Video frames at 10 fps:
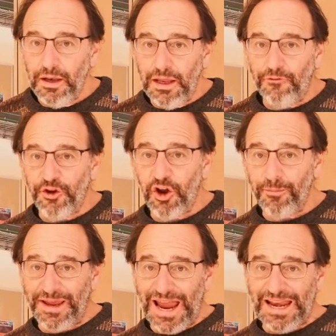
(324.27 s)
If you're going to
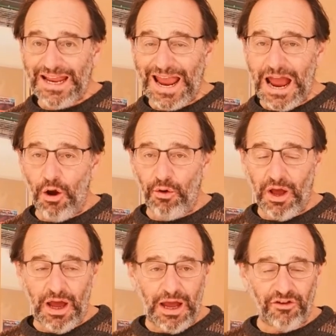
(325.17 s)
be heading
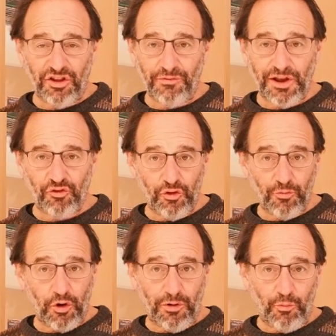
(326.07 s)
out to the restroom
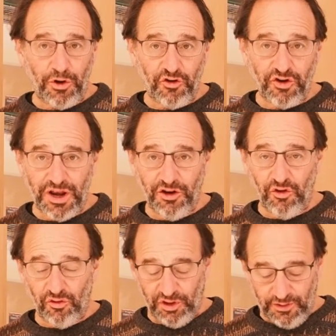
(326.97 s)
or when you're done
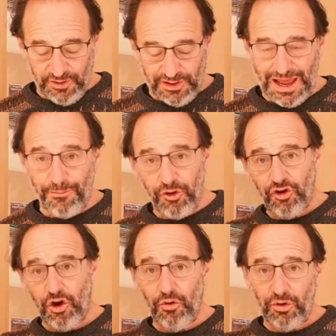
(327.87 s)
leaving lab,
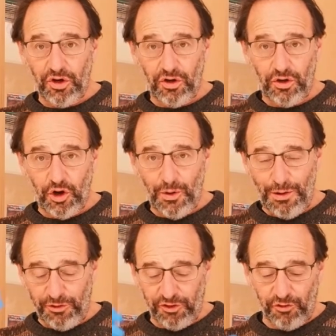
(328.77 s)
don't go
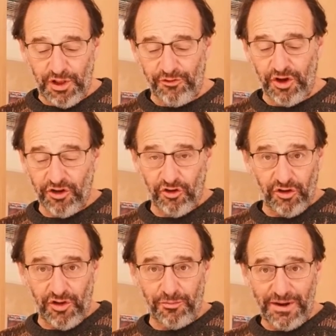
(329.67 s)
out with your gloves on because your
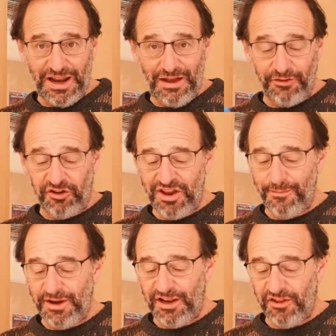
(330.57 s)
gloves might have
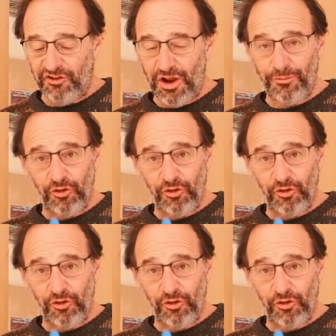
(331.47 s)
contaminated things on them.